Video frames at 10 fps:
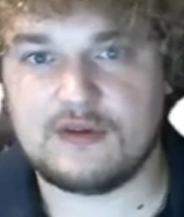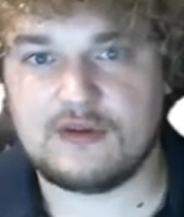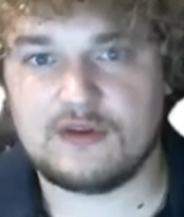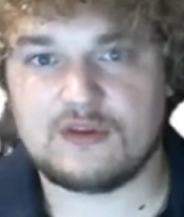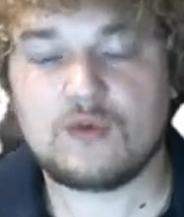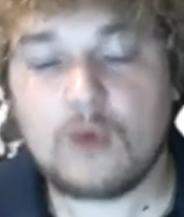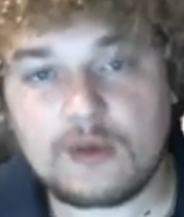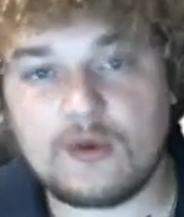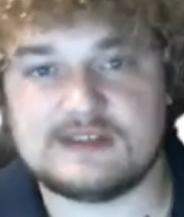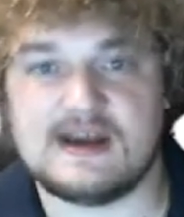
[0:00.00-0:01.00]

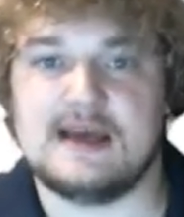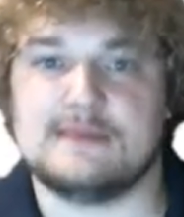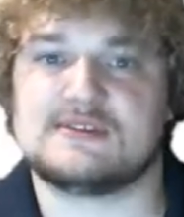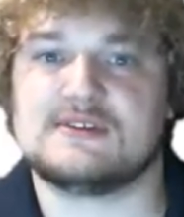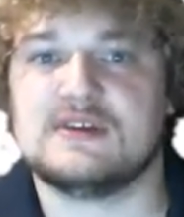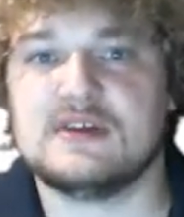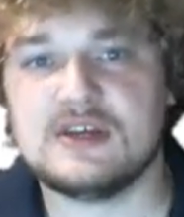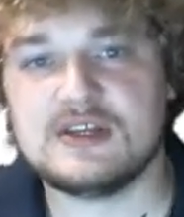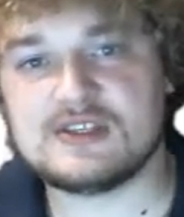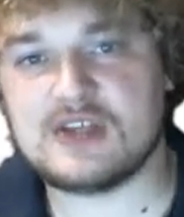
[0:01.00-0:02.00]
21 times.
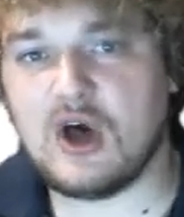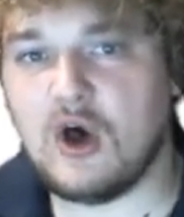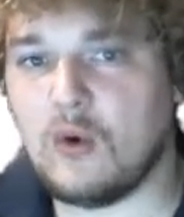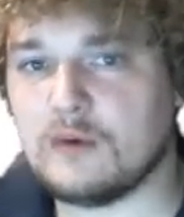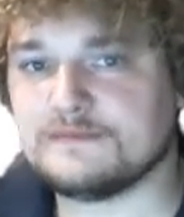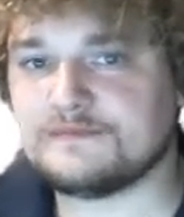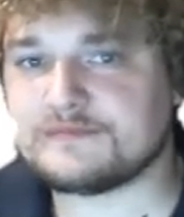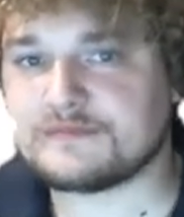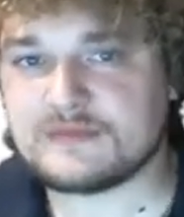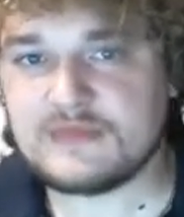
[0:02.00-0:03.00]
So,
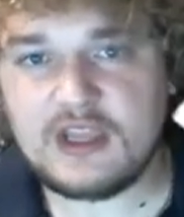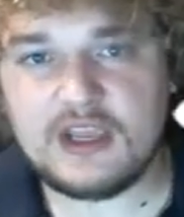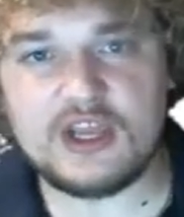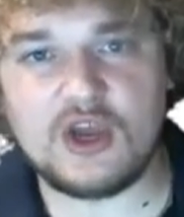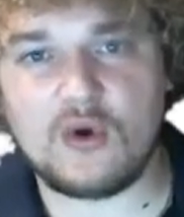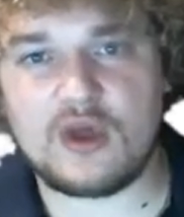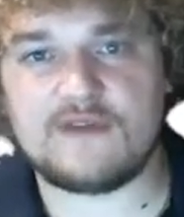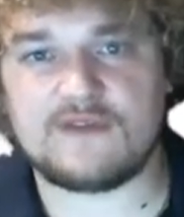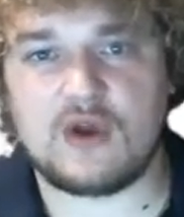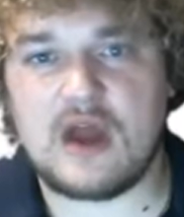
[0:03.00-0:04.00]
if
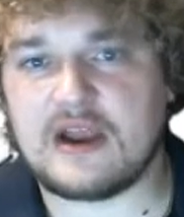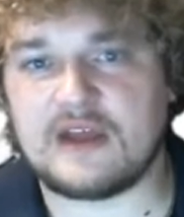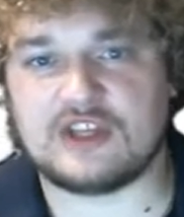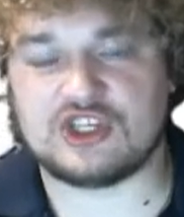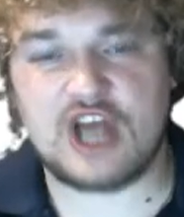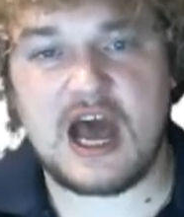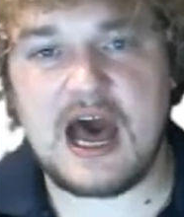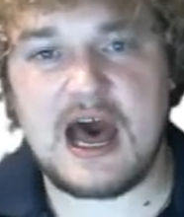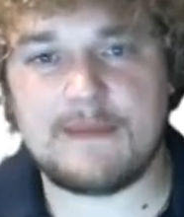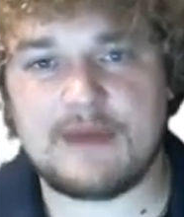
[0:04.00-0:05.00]
you're out on the
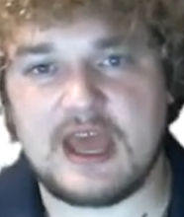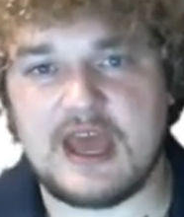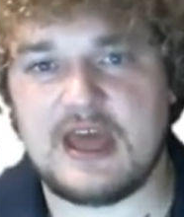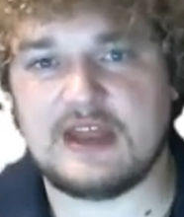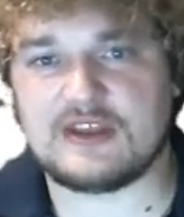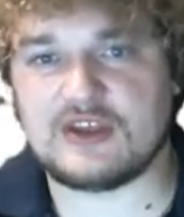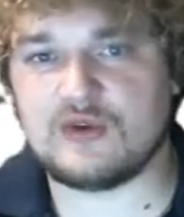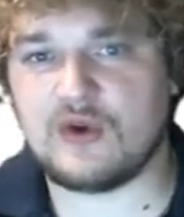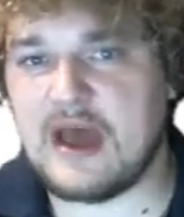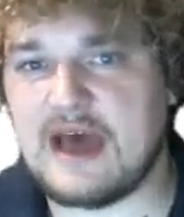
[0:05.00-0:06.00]
job and you
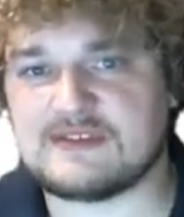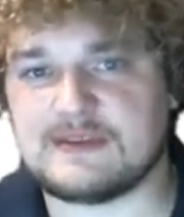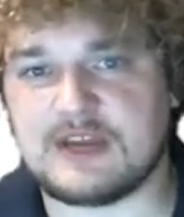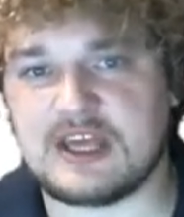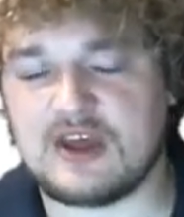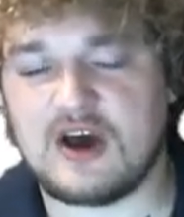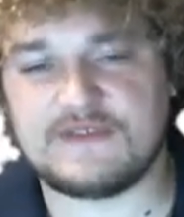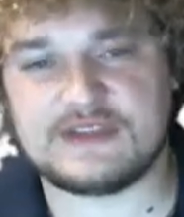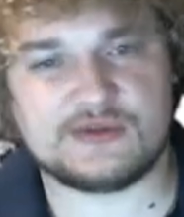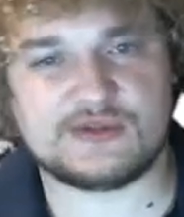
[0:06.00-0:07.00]
don't have somebody in the
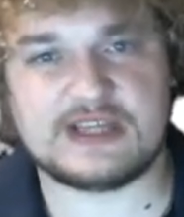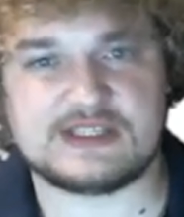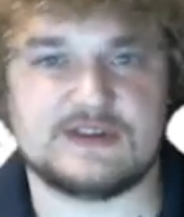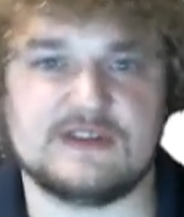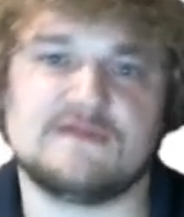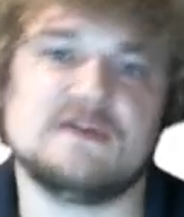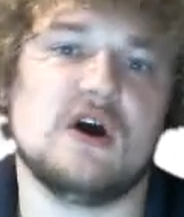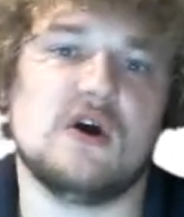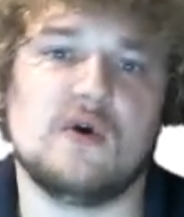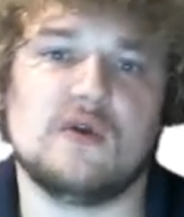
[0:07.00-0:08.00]
office who's answering the
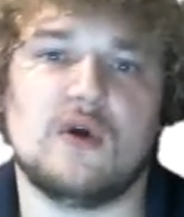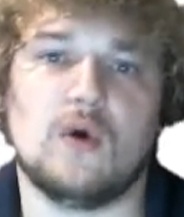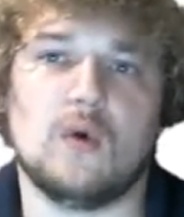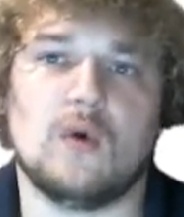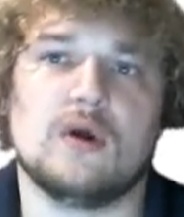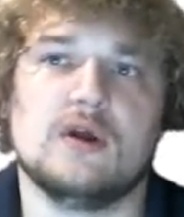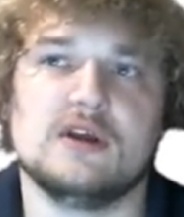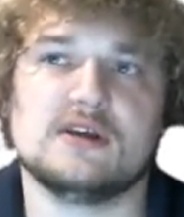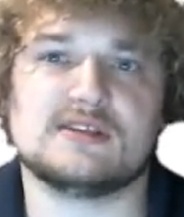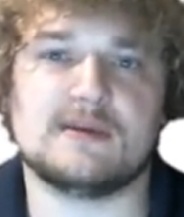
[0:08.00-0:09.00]
phone, or
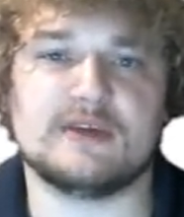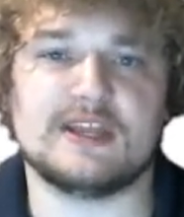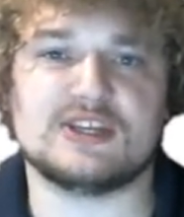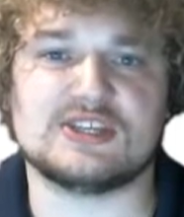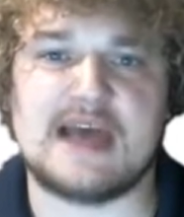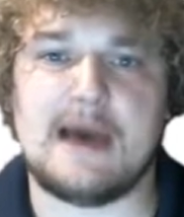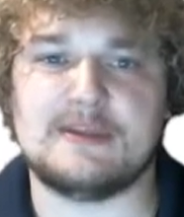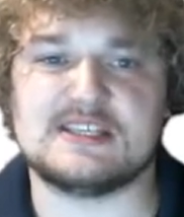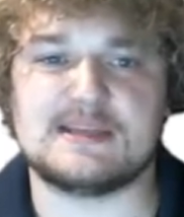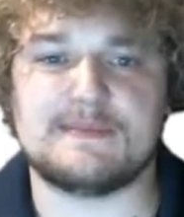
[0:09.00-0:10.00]
somebody just happens
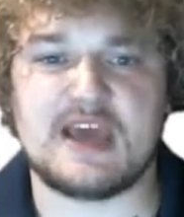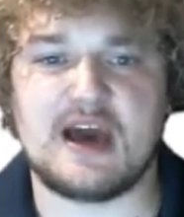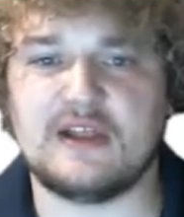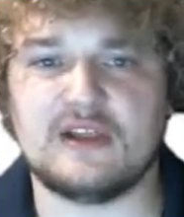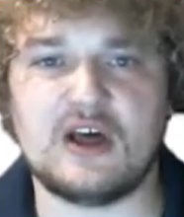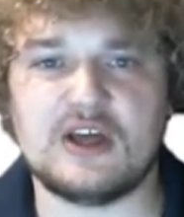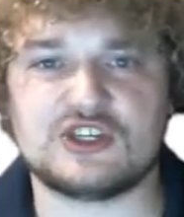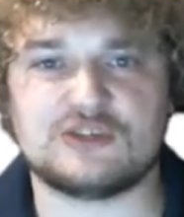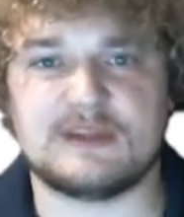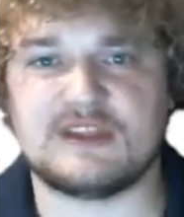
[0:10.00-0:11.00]
to be on lunch,
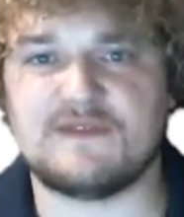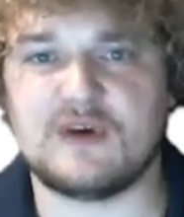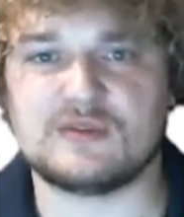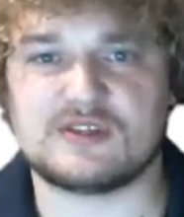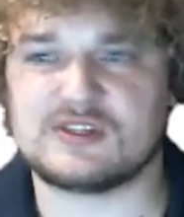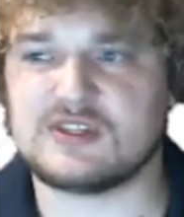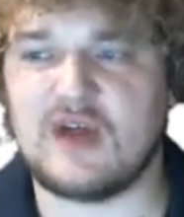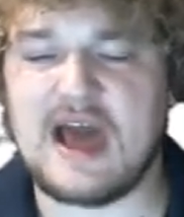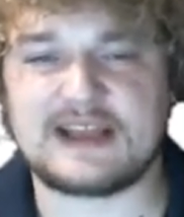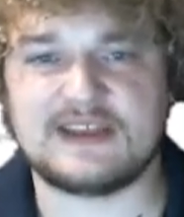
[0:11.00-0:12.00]
but the phones are still
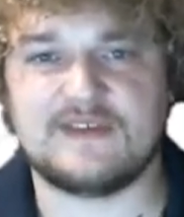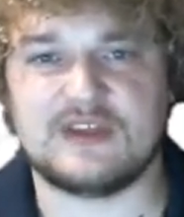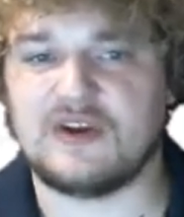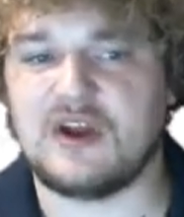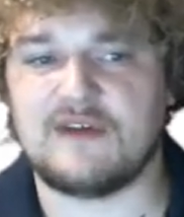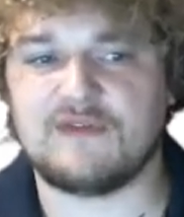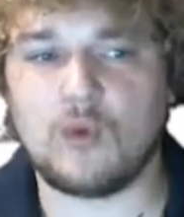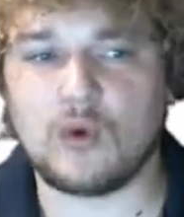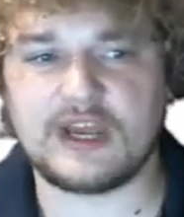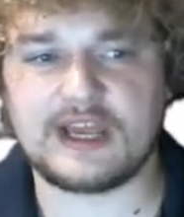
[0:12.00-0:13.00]
active and they're not
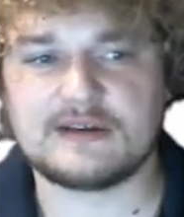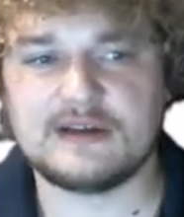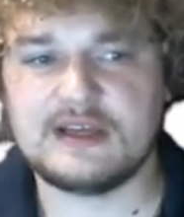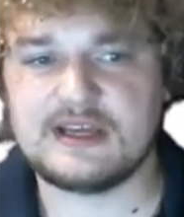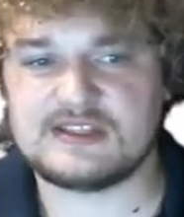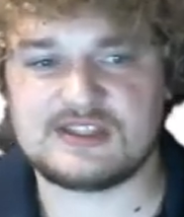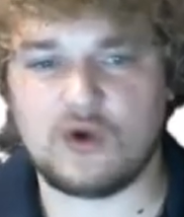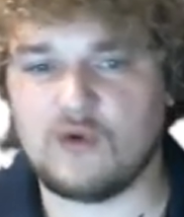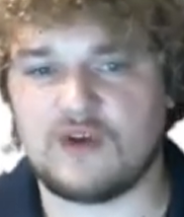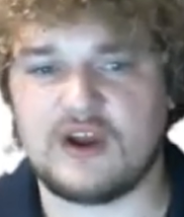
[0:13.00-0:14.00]
forwarding, it's
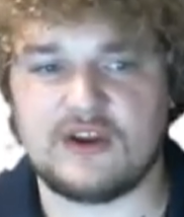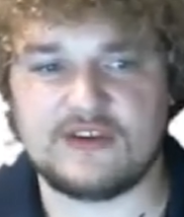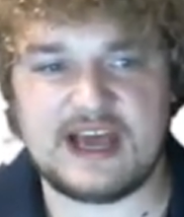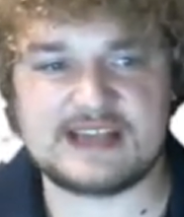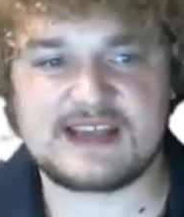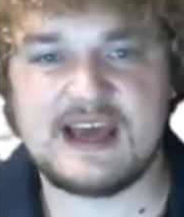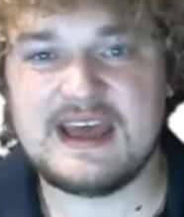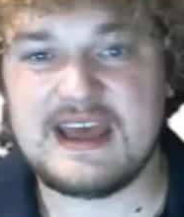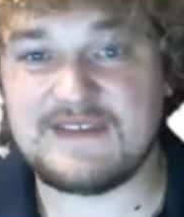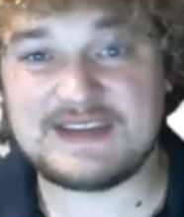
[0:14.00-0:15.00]
over at your desk.
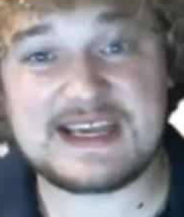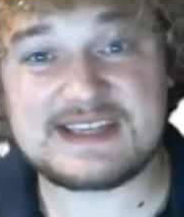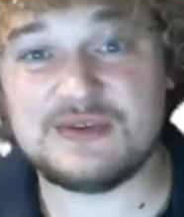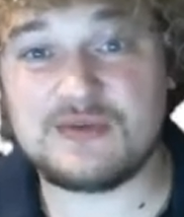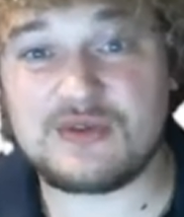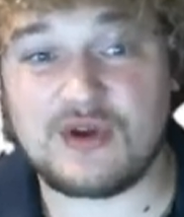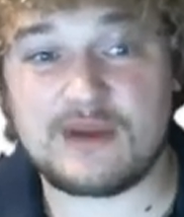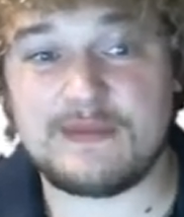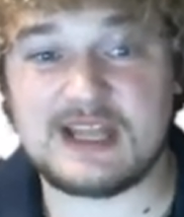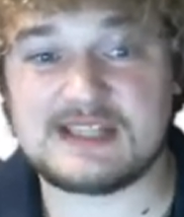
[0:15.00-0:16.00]
If it takes you 30
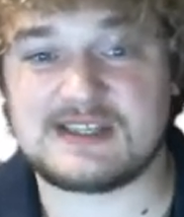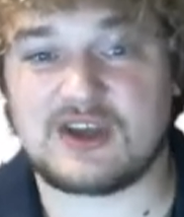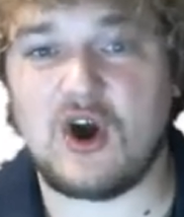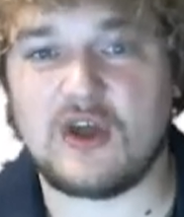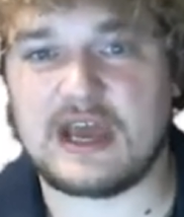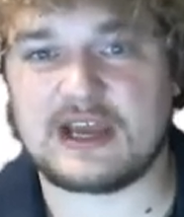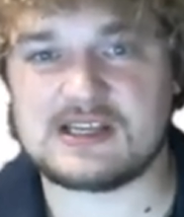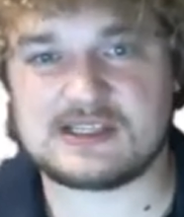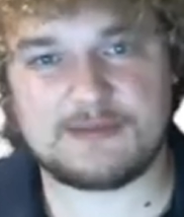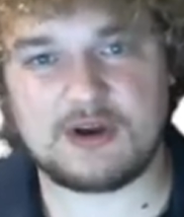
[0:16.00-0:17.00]
minutes to call that
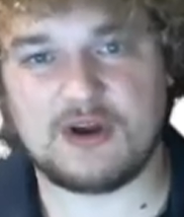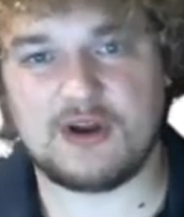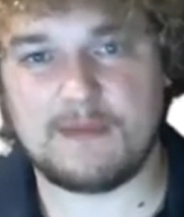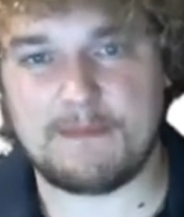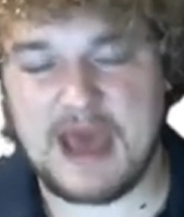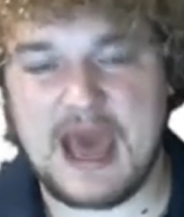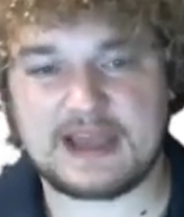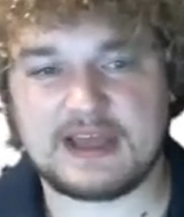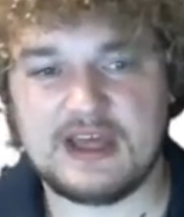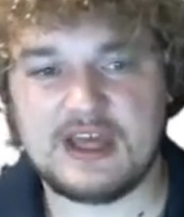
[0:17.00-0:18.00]
customer back,
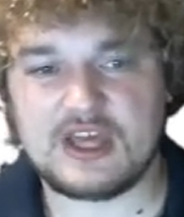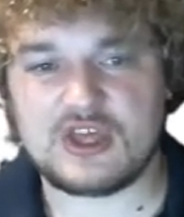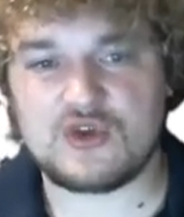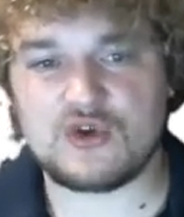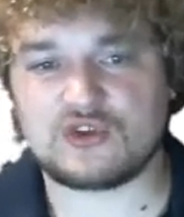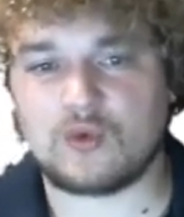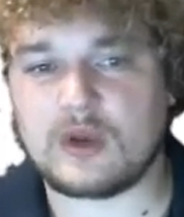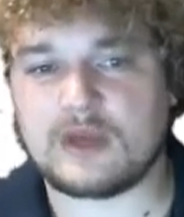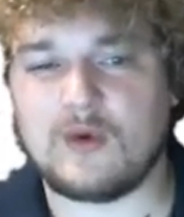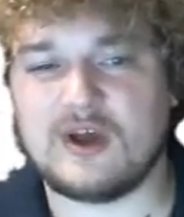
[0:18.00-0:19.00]
you're
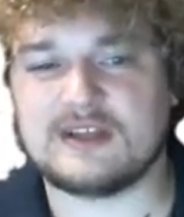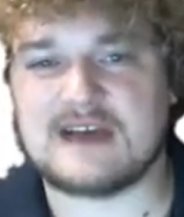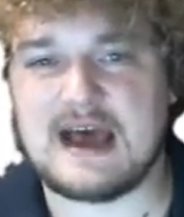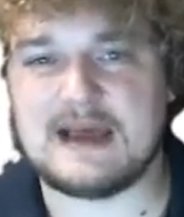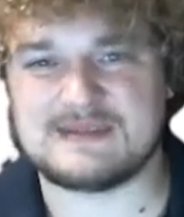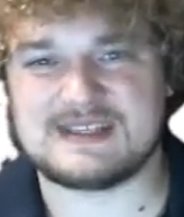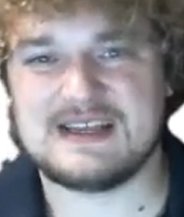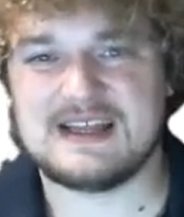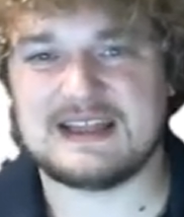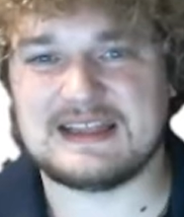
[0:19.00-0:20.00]
21 times
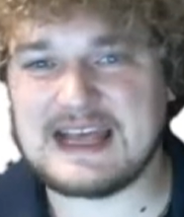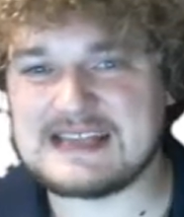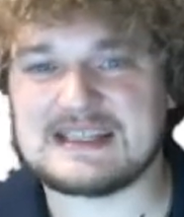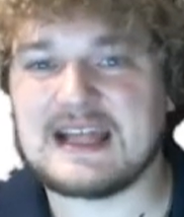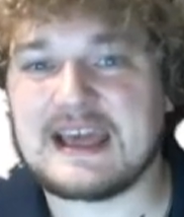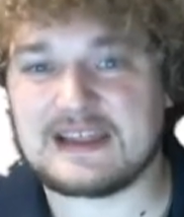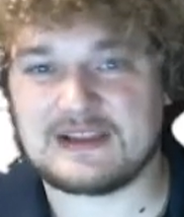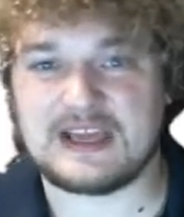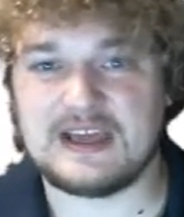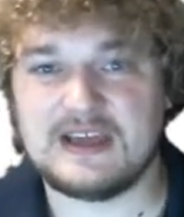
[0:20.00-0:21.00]
less
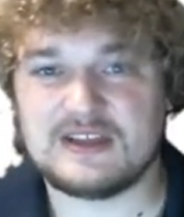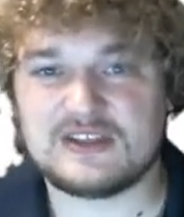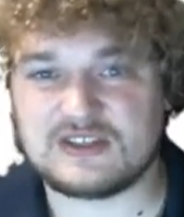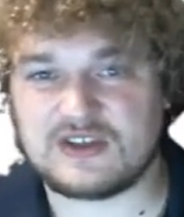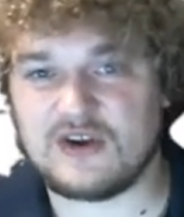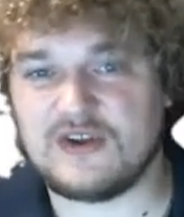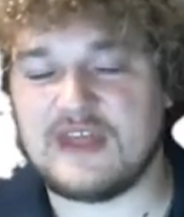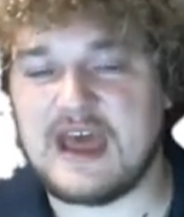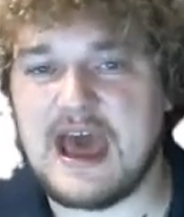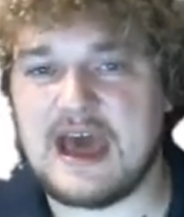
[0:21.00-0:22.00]
likely to turn
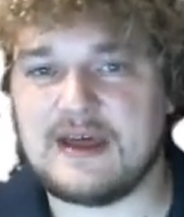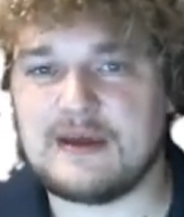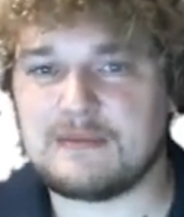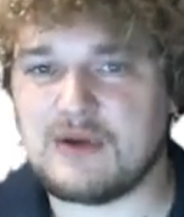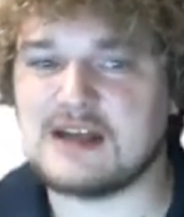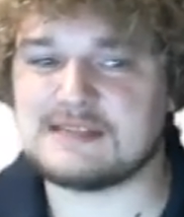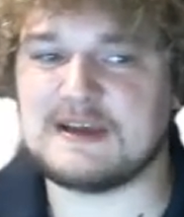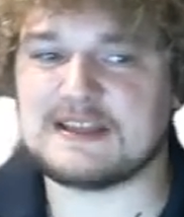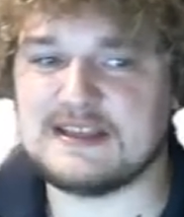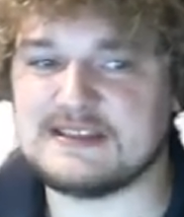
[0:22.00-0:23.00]
that prospect
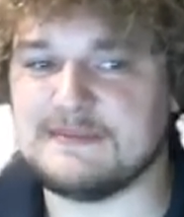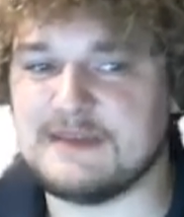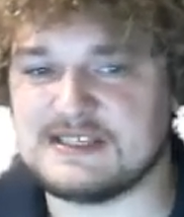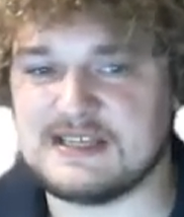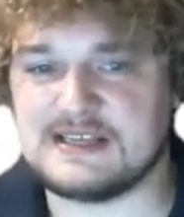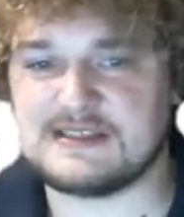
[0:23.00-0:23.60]
into business.